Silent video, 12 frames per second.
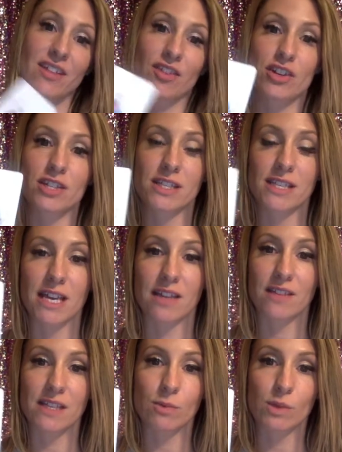They're just saying
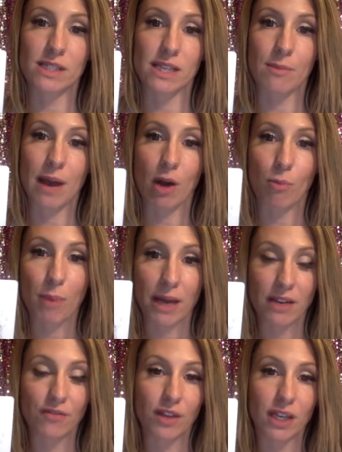this will somehow
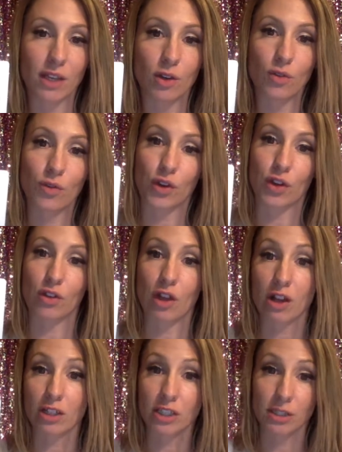benefit you for your
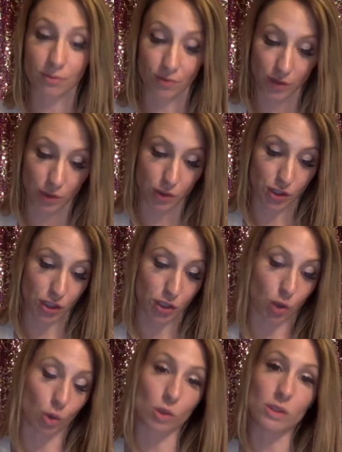long term future
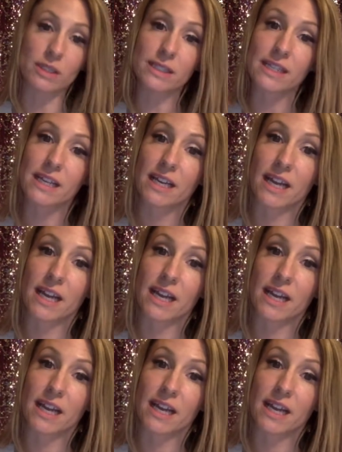goals